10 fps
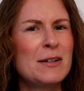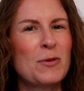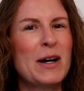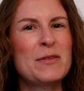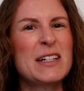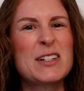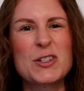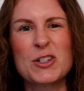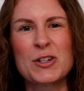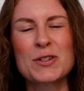Why do we need a
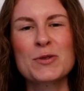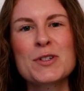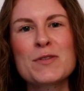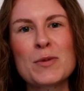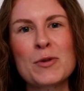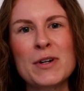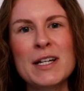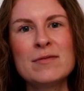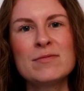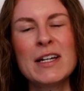sugar source for
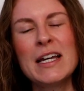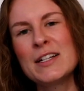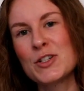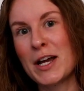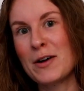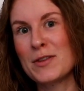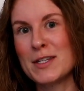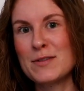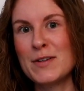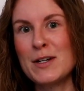brewing? Check out
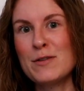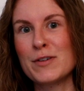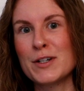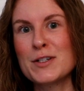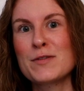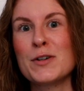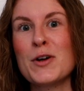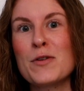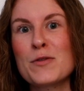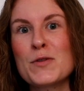this video first for an
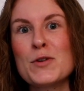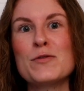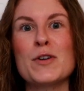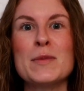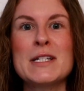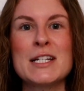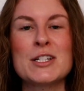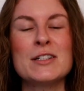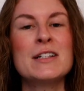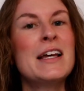overview of
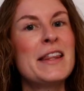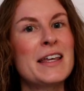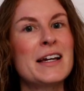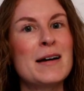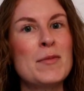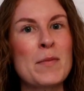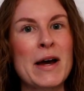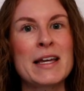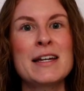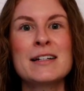fermentation, then come on
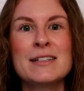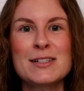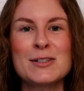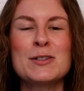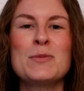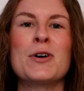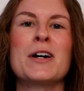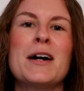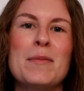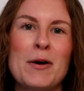back here to learn
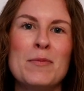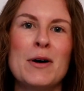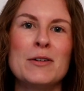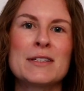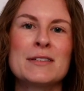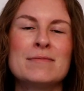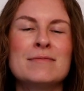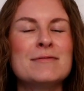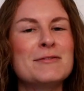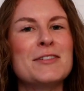more about malt.
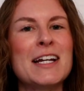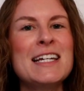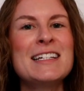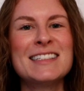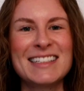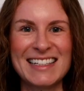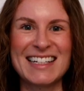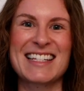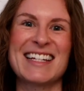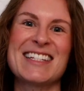Ready?
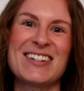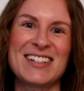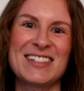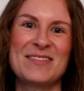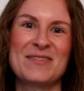Let's get started.